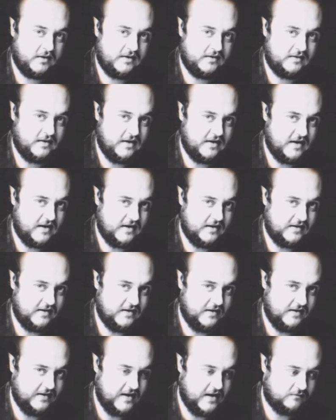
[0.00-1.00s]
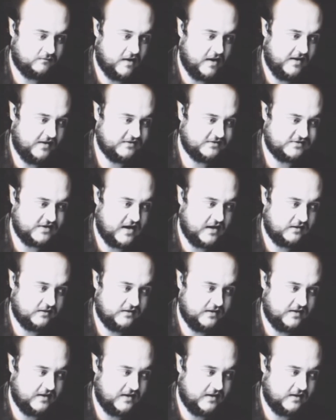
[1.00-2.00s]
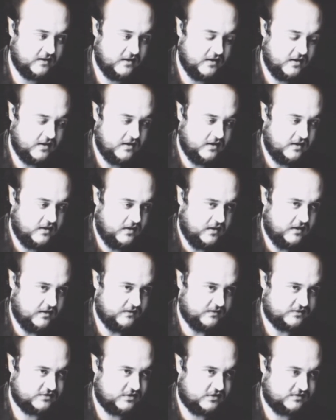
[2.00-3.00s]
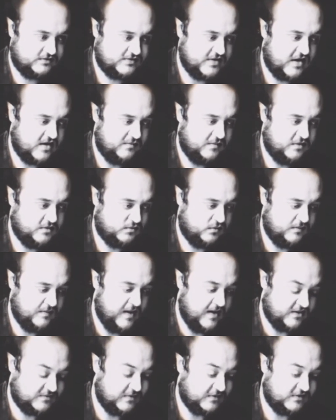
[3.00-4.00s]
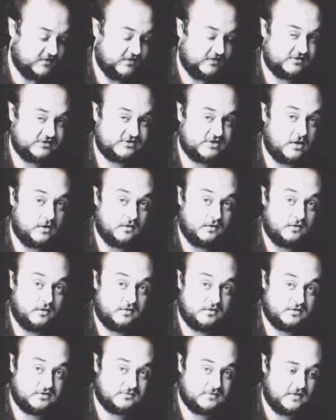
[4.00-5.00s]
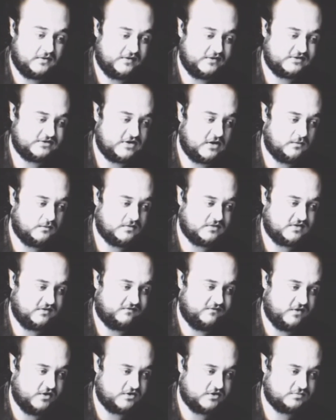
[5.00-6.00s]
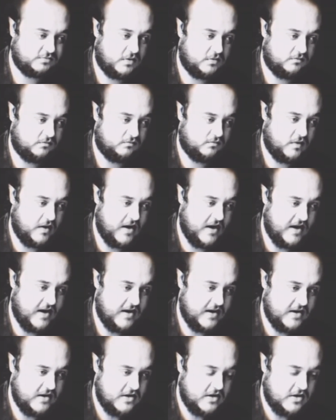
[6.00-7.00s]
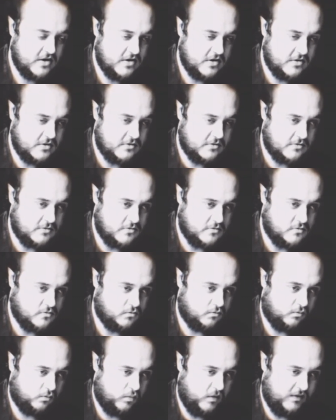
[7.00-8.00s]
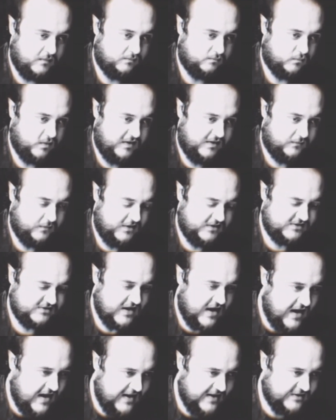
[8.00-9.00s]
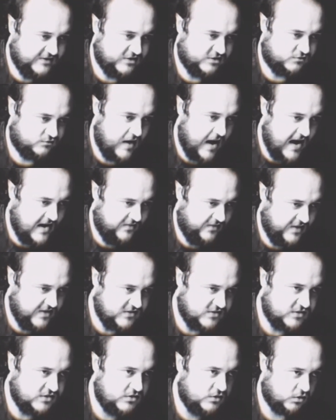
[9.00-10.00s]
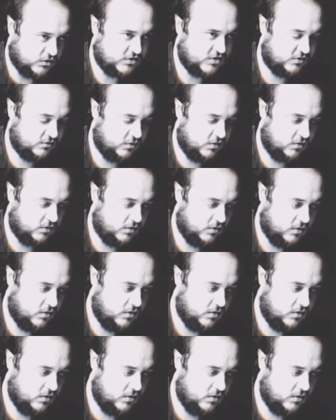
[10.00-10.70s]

in our writing style and in the sort of style of music we made, especially this song as well. This song was the first one where we started just writing these guttural,